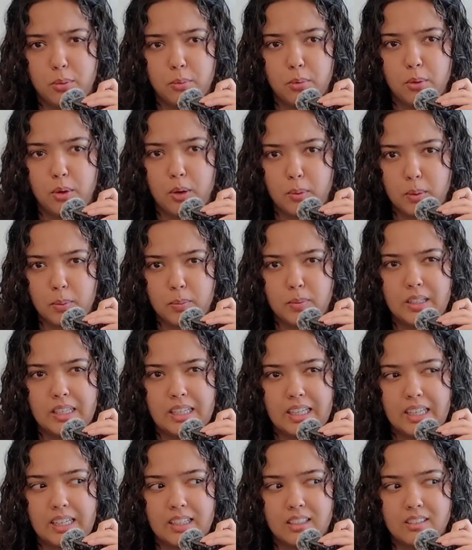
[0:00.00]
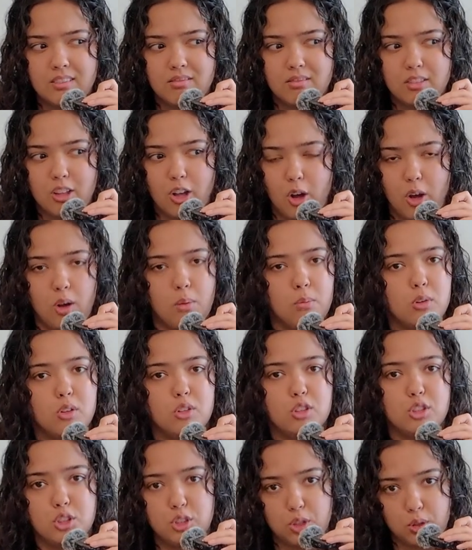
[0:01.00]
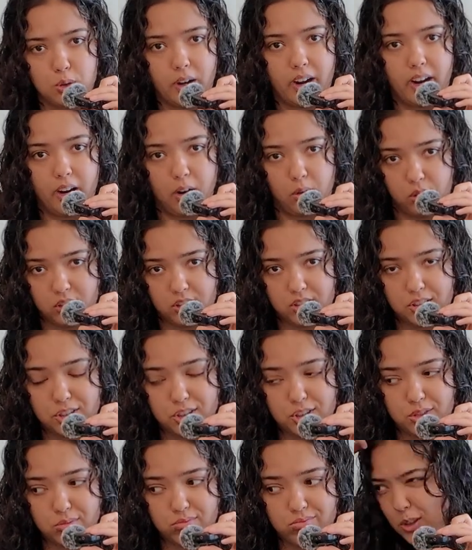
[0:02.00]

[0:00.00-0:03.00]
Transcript: probably almost 2 hours,